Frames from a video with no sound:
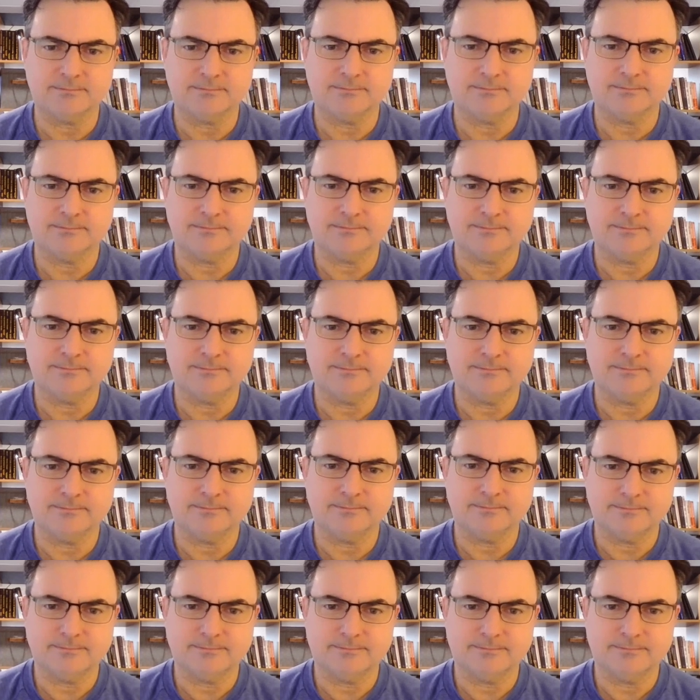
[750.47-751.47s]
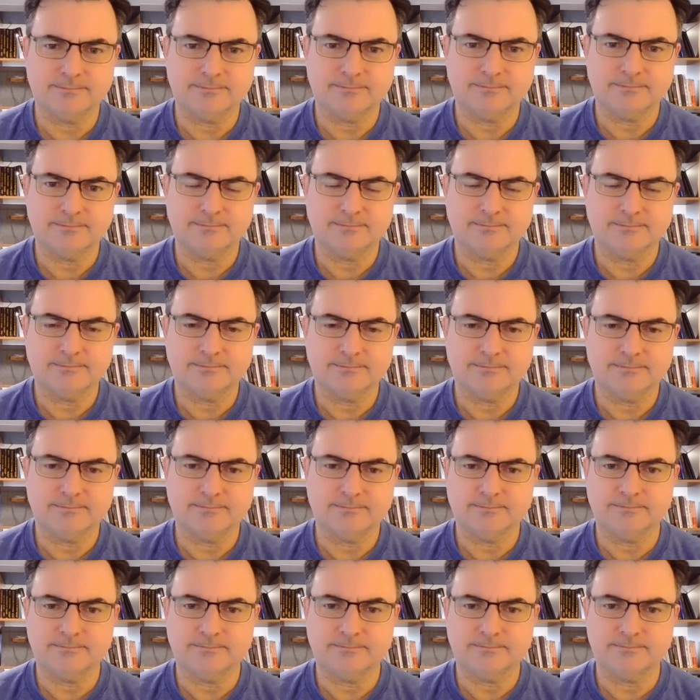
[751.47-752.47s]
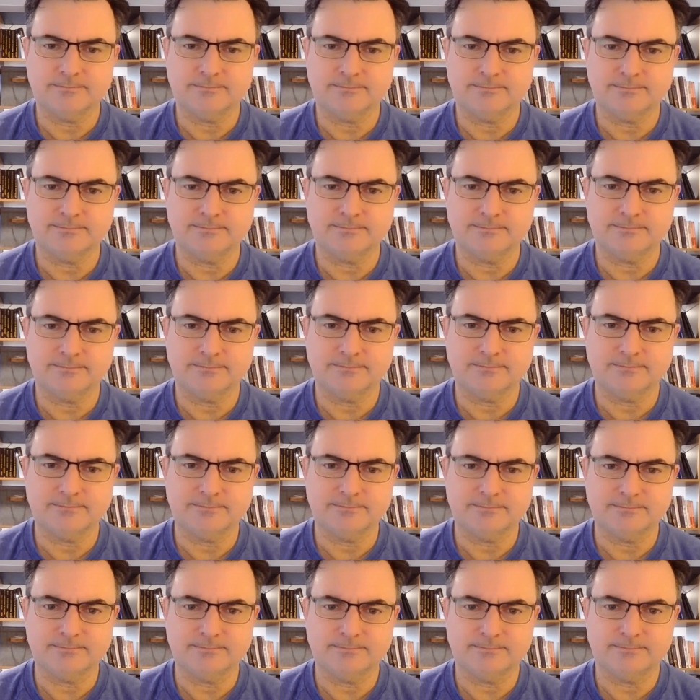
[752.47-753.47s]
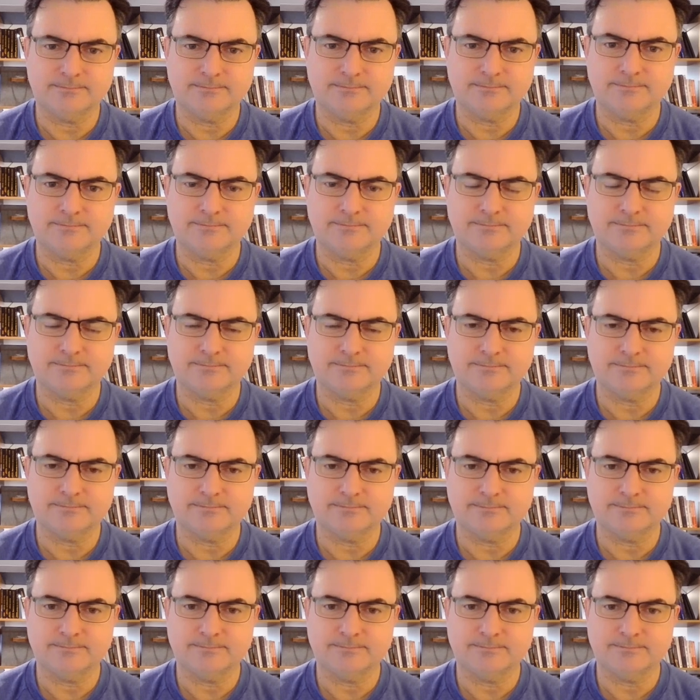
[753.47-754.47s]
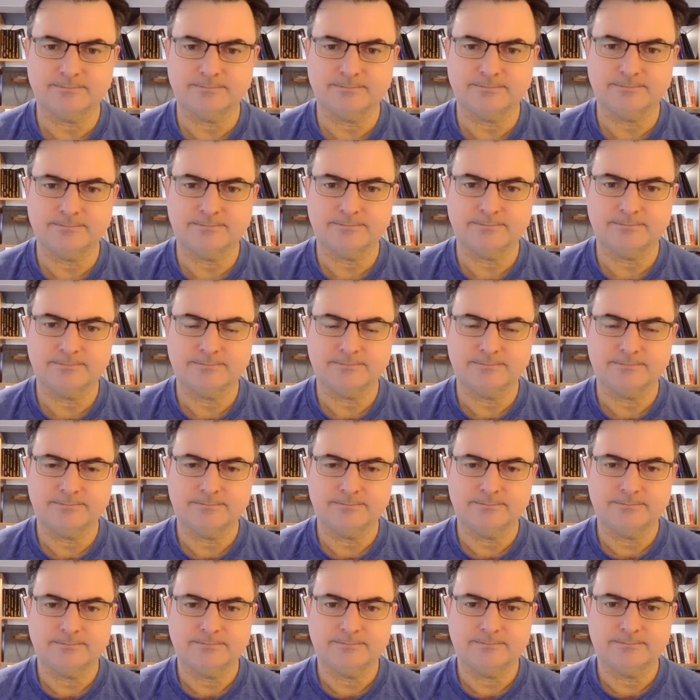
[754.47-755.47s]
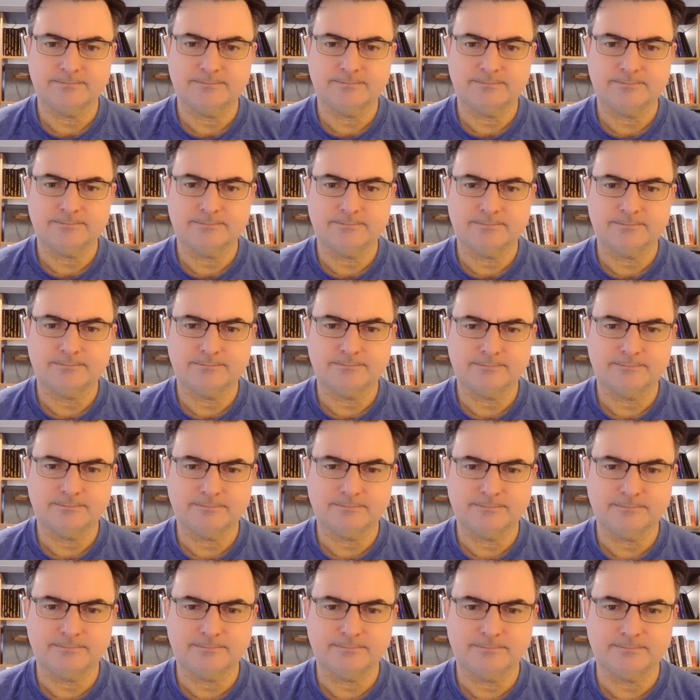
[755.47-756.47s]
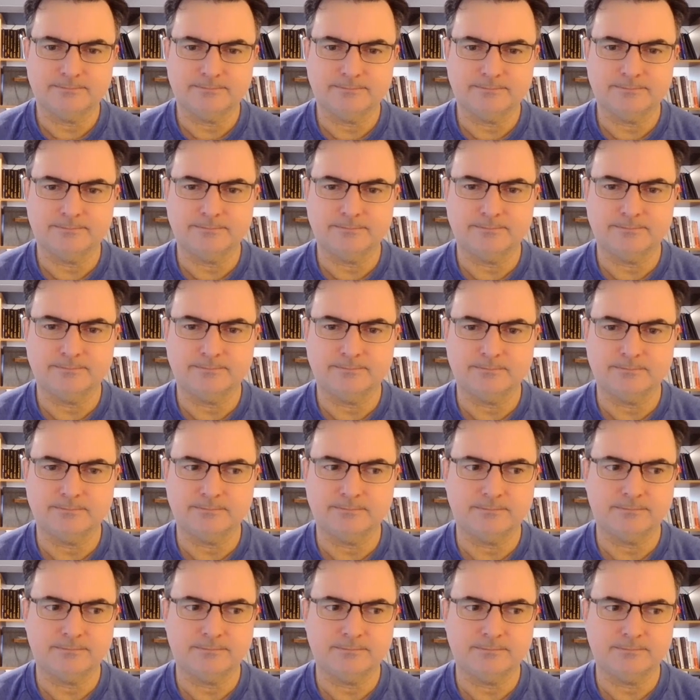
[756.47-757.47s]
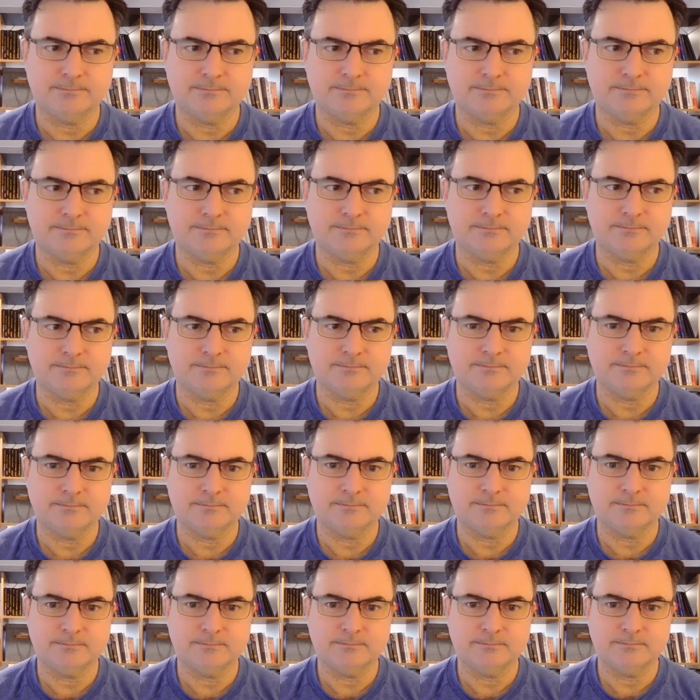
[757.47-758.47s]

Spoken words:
This person isn't speaking.